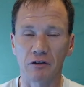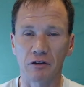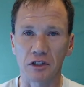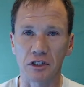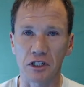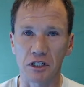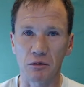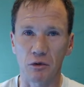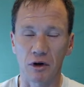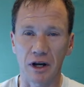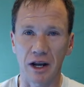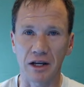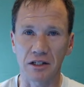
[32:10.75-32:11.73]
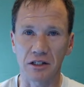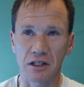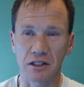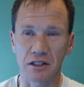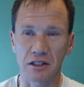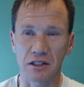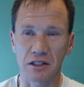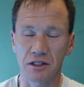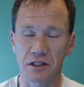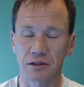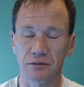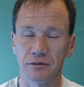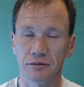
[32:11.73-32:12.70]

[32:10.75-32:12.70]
for 60 more days because it has to,